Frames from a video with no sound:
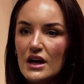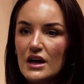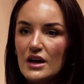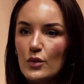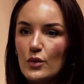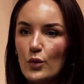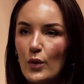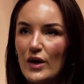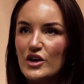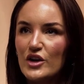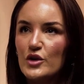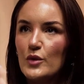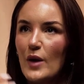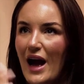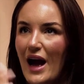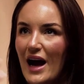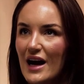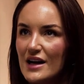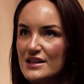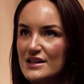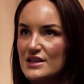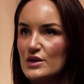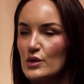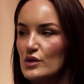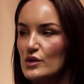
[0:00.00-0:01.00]
when you
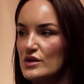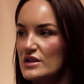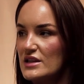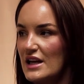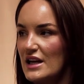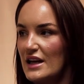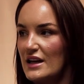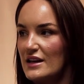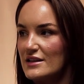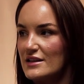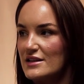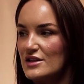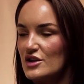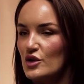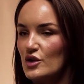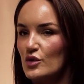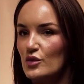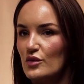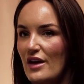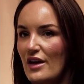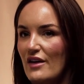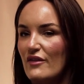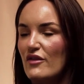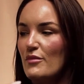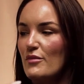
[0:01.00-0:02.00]
outsource things, you'll
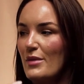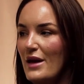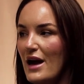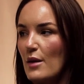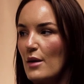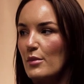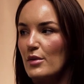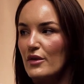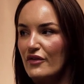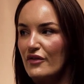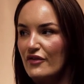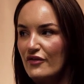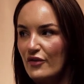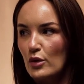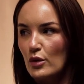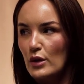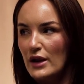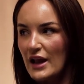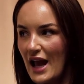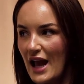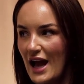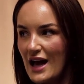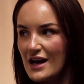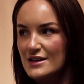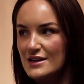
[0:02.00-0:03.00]
never be able to fully
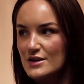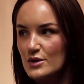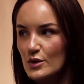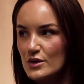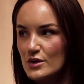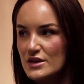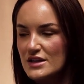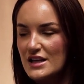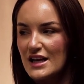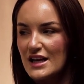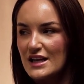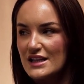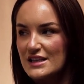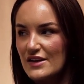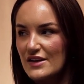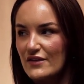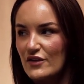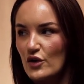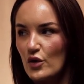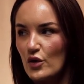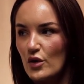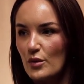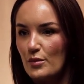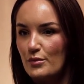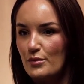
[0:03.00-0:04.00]
outsource things if
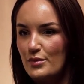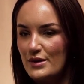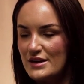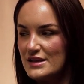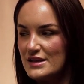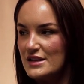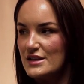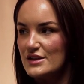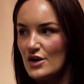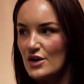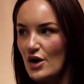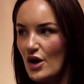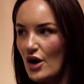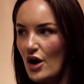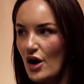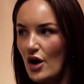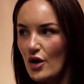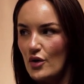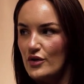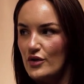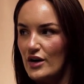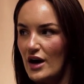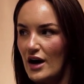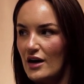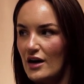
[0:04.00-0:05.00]
you're a business
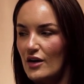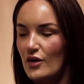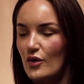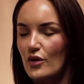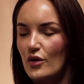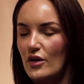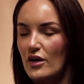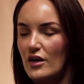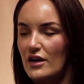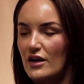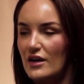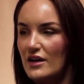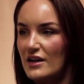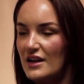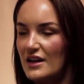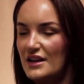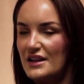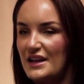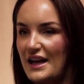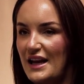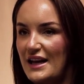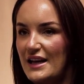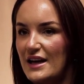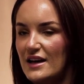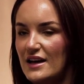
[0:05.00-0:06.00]
owner or a
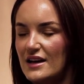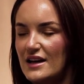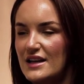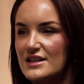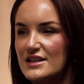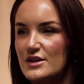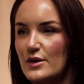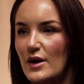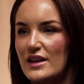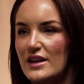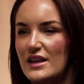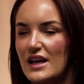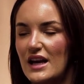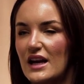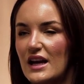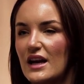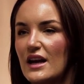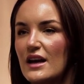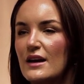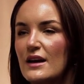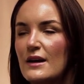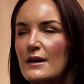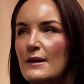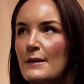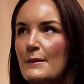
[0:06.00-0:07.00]
leader. And so I think
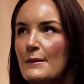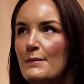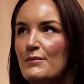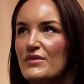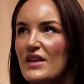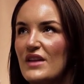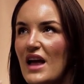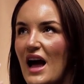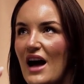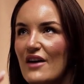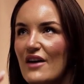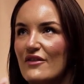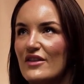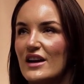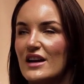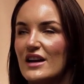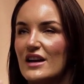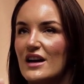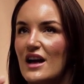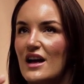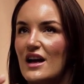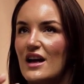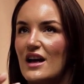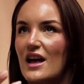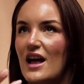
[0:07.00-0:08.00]
having
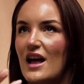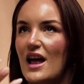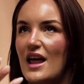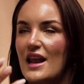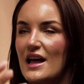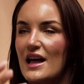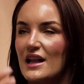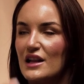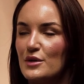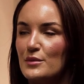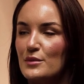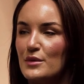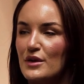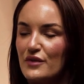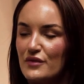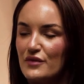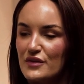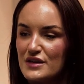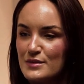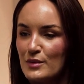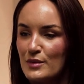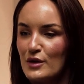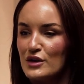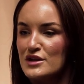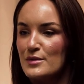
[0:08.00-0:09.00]
an element of
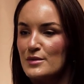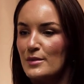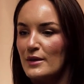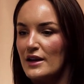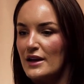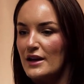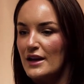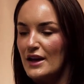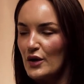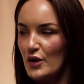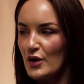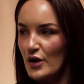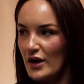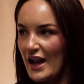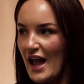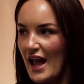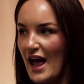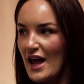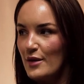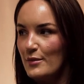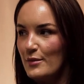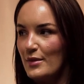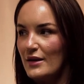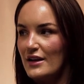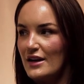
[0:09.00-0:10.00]
responsibility or
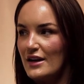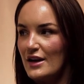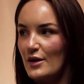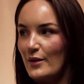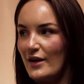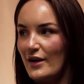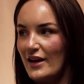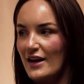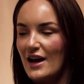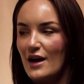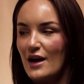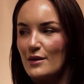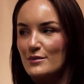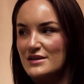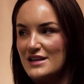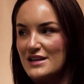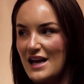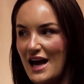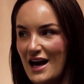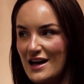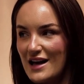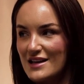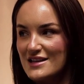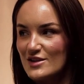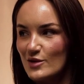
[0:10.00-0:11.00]
accountability when it comes to
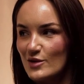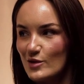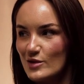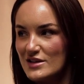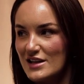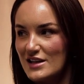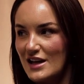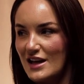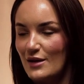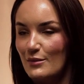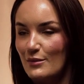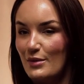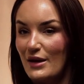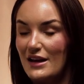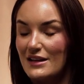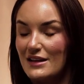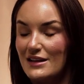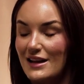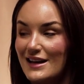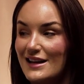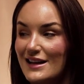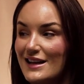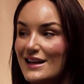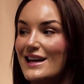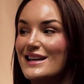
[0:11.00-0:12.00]
outsourcing, being
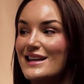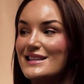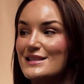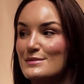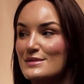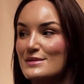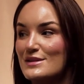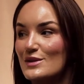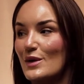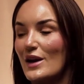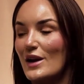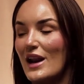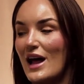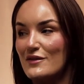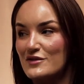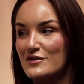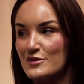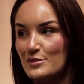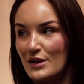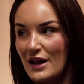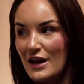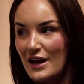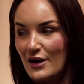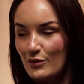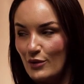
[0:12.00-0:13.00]
like, yes, I'm still going to have to
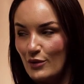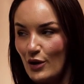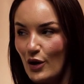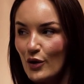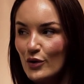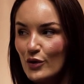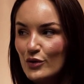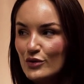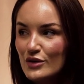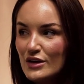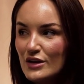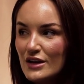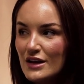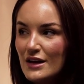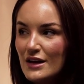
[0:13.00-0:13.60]
play a role,